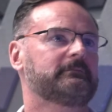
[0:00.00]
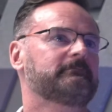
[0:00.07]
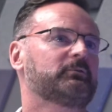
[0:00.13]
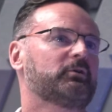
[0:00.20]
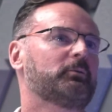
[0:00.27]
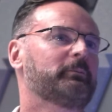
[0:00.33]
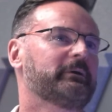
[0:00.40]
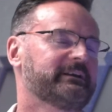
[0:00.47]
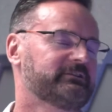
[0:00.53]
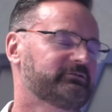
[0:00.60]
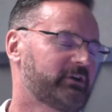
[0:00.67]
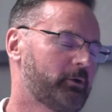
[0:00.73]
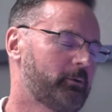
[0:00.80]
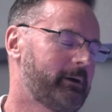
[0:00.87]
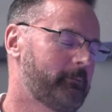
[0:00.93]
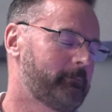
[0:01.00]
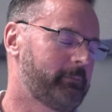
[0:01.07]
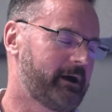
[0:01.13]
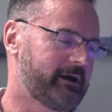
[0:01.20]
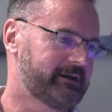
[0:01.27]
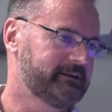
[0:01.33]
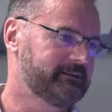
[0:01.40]
companies go about
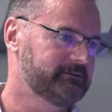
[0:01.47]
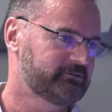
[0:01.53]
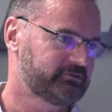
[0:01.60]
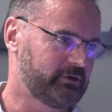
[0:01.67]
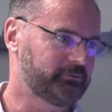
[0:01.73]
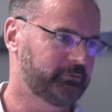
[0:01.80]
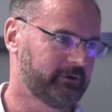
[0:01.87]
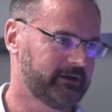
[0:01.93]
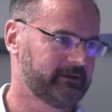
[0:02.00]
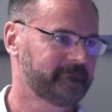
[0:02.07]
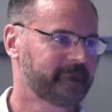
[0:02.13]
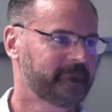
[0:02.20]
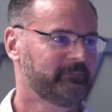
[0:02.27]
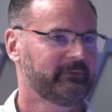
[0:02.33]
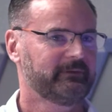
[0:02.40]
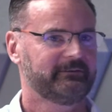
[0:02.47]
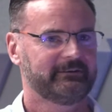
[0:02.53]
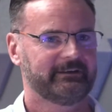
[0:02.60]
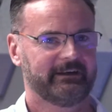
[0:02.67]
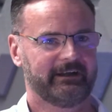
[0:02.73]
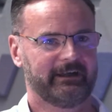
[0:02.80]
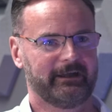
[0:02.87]
buying software.
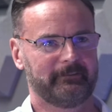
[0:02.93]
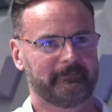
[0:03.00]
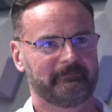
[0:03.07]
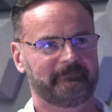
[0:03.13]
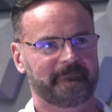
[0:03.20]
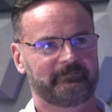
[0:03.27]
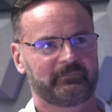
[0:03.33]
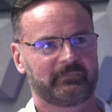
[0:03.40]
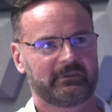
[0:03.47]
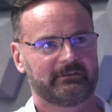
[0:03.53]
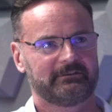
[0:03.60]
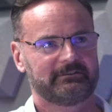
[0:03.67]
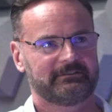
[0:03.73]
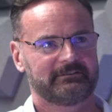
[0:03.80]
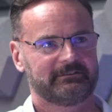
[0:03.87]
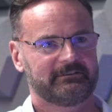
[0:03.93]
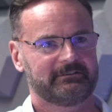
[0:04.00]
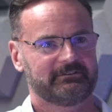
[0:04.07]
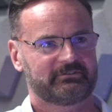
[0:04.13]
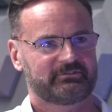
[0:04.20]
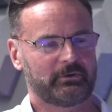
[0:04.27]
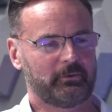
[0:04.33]

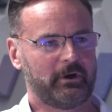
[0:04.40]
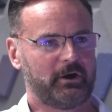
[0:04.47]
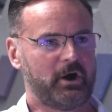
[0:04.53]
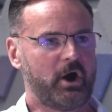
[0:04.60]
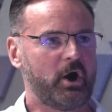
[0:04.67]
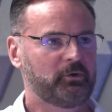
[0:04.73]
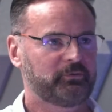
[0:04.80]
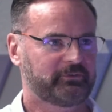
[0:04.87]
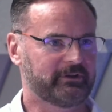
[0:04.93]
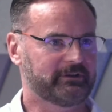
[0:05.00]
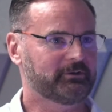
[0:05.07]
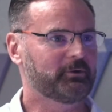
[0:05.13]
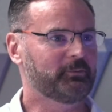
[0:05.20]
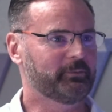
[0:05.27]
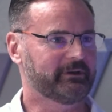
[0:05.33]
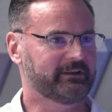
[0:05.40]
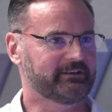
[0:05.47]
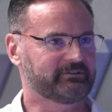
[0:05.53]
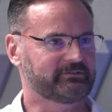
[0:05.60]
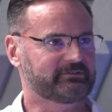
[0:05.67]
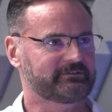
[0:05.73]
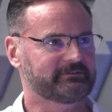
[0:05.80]
So often
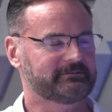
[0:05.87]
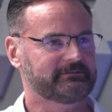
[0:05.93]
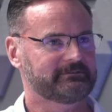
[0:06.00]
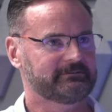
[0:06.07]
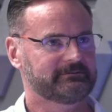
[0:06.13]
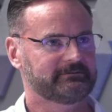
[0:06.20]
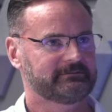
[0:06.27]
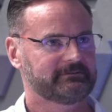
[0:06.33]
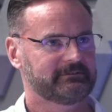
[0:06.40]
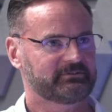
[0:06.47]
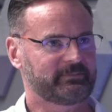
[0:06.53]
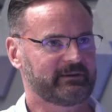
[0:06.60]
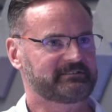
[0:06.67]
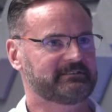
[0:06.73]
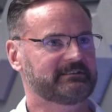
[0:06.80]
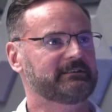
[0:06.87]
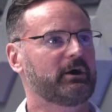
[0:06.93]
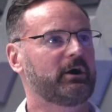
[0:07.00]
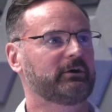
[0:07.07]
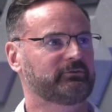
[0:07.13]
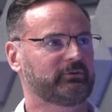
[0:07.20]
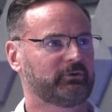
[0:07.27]
companies, especially
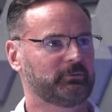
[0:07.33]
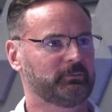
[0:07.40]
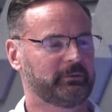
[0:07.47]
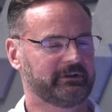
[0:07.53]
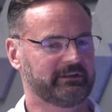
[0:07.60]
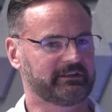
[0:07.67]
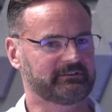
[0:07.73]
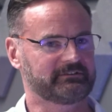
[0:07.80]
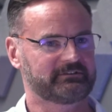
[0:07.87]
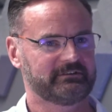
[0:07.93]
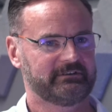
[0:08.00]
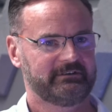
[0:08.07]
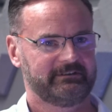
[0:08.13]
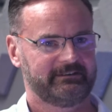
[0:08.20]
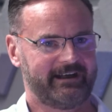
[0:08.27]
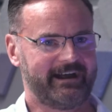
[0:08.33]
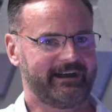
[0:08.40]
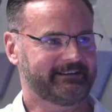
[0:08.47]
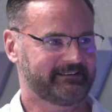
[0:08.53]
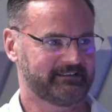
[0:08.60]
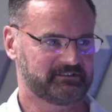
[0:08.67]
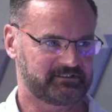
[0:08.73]
larger companies,
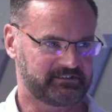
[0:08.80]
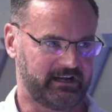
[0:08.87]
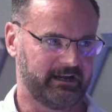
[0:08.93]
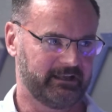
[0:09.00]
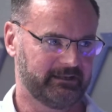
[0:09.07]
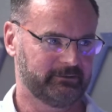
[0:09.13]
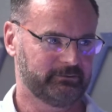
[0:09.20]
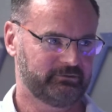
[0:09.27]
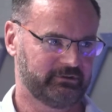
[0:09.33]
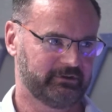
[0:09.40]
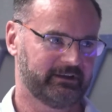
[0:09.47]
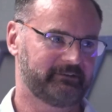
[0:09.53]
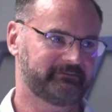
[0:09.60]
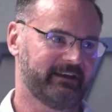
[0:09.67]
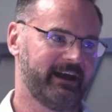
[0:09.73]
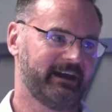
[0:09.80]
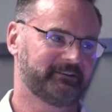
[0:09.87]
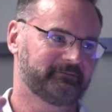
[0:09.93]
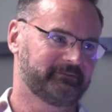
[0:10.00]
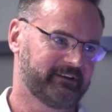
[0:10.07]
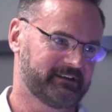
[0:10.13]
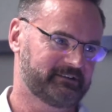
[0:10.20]
act in silos. So you have the head of
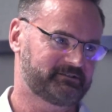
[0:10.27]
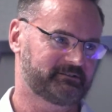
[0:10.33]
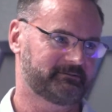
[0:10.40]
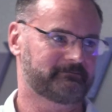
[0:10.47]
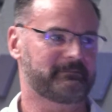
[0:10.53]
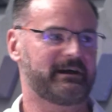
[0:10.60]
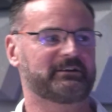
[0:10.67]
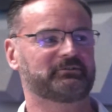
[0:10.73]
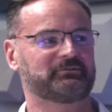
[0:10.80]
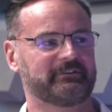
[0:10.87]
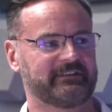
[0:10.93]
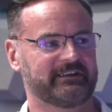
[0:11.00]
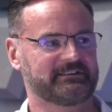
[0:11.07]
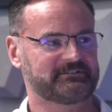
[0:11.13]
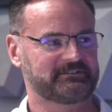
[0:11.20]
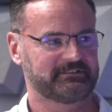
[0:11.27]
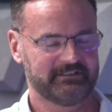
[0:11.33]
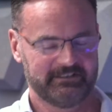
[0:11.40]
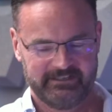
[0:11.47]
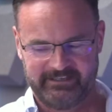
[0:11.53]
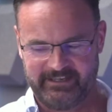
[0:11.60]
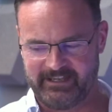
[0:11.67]
this and manager of this,
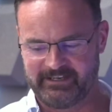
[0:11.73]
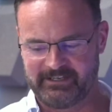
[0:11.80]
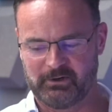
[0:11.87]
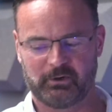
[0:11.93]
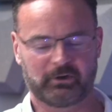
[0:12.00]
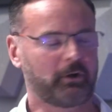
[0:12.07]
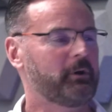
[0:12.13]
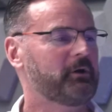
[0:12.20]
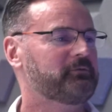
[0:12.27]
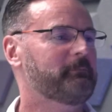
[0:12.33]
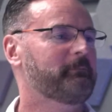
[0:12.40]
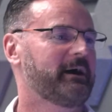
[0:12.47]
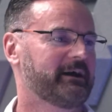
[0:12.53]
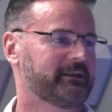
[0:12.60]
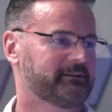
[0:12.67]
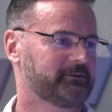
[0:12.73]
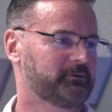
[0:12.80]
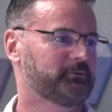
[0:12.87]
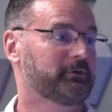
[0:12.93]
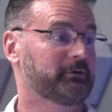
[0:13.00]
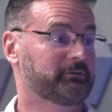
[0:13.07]
and they all go off and they all got